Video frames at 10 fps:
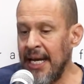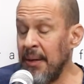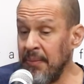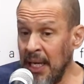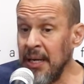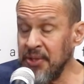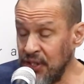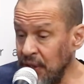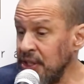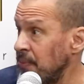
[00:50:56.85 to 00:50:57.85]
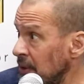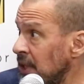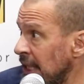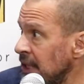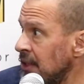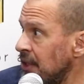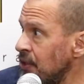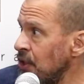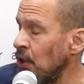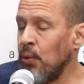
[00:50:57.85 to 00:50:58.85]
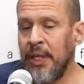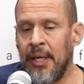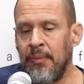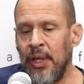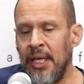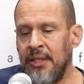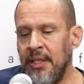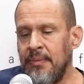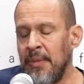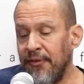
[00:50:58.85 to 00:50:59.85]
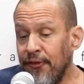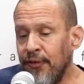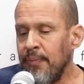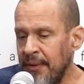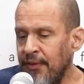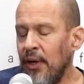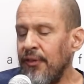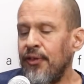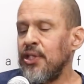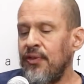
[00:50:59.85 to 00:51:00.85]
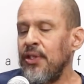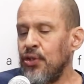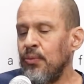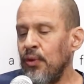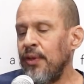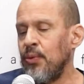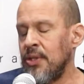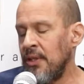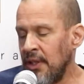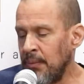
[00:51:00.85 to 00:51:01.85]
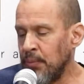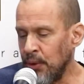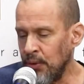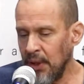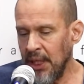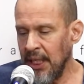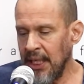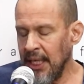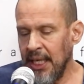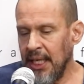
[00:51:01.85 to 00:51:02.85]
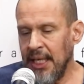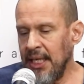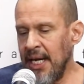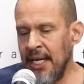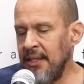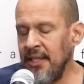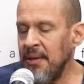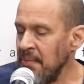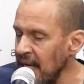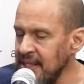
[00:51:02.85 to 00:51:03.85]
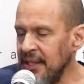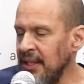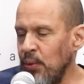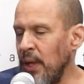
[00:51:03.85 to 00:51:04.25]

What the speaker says: And I'm serious about the English. You know, when I did my very first feature movie was in Hebrew, and it did amazingly